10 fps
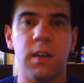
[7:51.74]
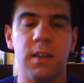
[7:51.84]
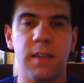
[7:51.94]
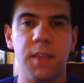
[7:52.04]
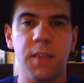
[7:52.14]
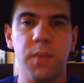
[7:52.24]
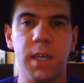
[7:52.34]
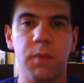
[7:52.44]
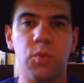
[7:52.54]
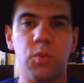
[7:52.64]
Next, we
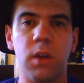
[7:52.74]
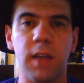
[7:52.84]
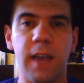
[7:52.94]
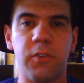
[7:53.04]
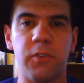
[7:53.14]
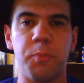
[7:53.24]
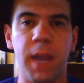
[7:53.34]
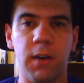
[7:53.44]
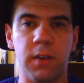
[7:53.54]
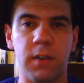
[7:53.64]
come to Eliza's
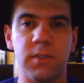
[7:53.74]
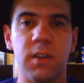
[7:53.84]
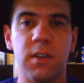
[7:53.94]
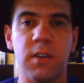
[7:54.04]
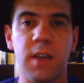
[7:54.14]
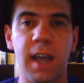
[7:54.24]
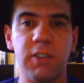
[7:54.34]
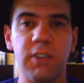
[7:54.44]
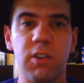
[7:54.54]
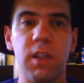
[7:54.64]
parents,
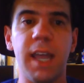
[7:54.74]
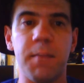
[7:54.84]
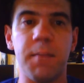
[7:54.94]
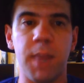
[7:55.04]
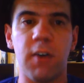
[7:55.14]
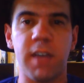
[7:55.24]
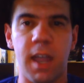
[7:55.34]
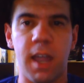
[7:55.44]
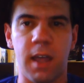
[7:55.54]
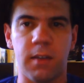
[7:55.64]
Nigel and
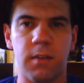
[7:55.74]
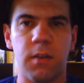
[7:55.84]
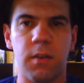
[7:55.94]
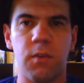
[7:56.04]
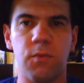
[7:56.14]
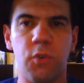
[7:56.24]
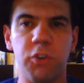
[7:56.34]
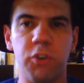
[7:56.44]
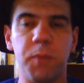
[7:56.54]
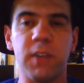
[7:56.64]
Marianne,
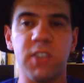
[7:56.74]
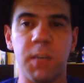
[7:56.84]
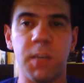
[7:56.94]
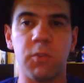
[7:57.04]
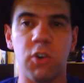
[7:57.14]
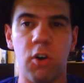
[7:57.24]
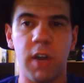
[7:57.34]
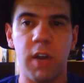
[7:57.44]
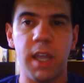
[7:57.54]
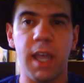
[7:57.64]
voiced by Tim
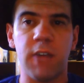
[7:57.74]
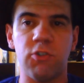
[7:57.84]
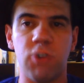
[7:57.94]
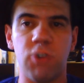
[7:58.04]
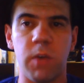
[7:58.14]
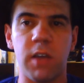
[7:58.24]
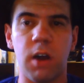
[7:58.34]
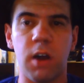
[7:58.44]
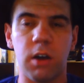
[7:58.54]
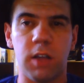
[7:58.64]
Curry and Jodi
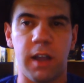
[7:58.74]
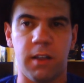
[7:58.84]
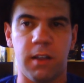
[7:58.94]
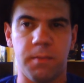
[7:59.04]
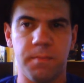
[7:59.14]
Carlisle.